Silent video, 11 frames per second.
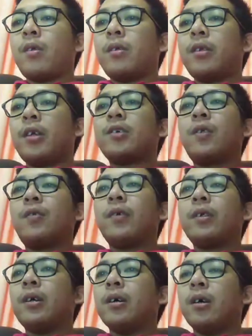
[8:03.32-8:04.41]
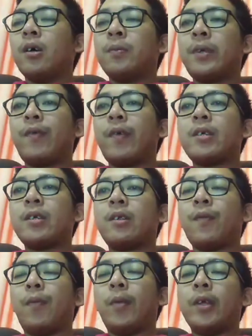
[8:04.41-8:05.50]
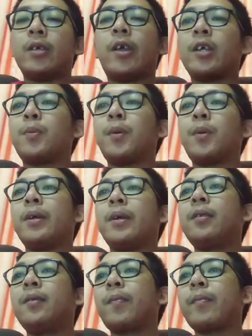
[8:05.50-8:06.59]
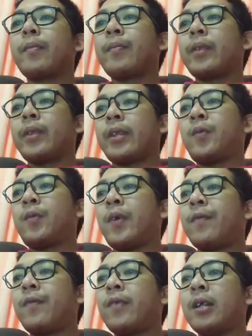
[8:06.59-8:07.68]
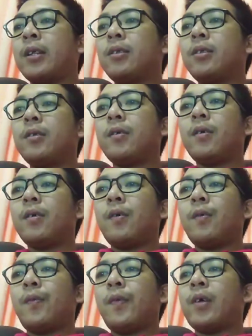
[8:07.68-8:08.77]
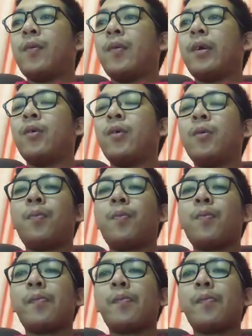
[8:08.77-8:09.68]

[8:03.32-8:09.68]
That's all for the observation of this experiment that we have done with our group.